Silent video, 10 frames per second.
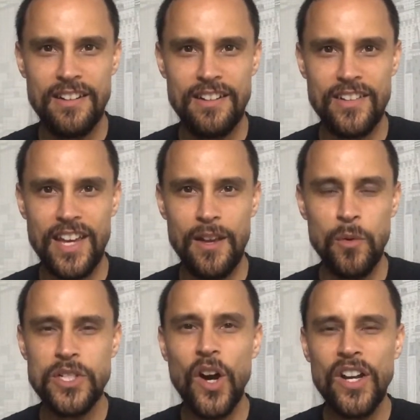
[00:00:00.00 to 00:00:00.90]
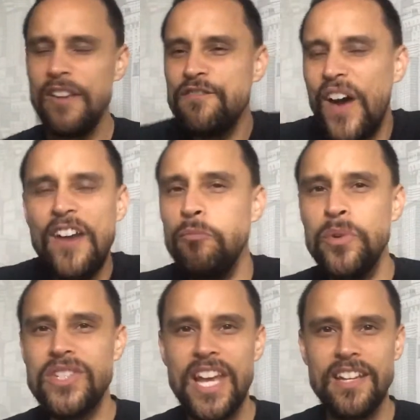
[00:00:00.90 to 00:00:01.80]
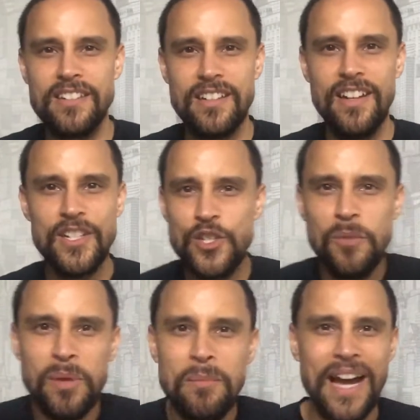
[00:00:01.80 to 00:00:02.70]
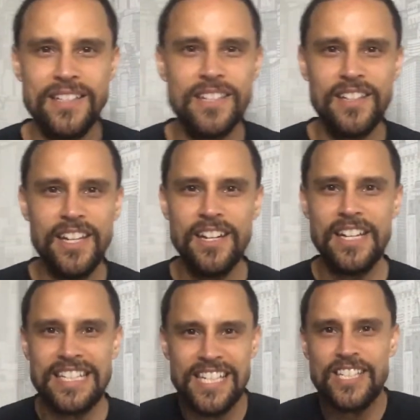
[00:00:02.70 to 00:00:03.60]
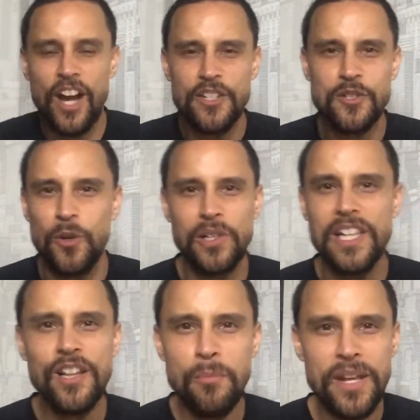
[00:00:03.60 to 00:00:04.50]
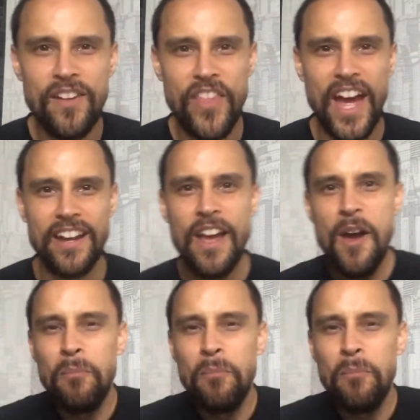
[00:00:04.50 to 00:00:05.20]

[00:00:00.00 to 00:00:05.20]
Okay, we're talking 5% should be masculinity, testosterone, a little bit of that.